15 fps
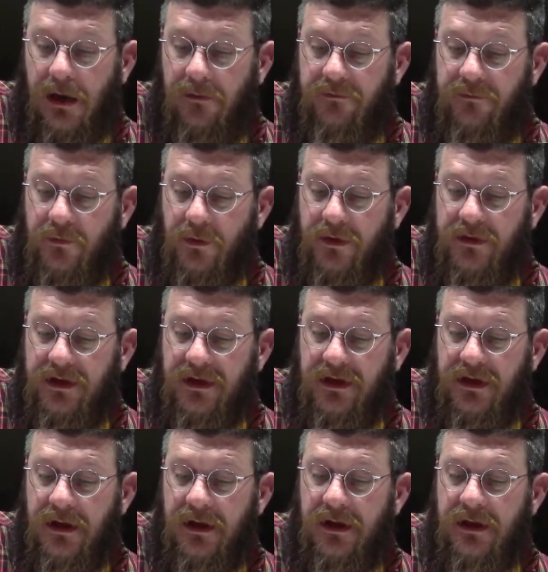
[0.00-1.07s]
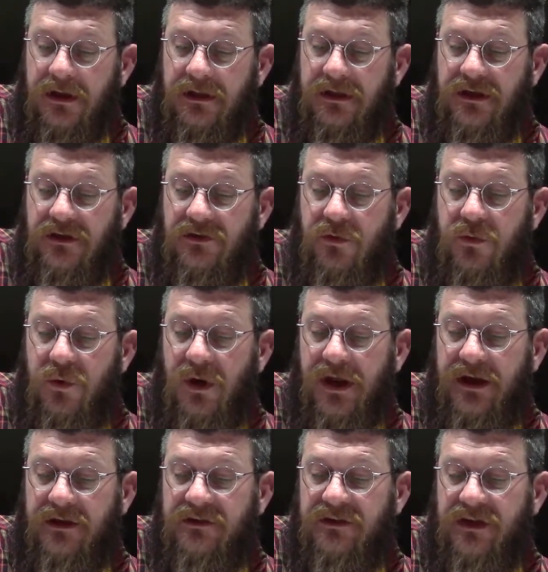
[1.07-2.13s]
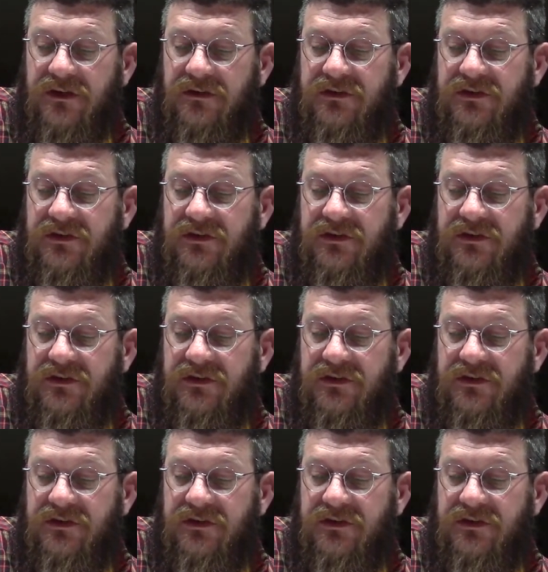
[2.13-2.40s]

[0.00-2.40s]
for the twigs and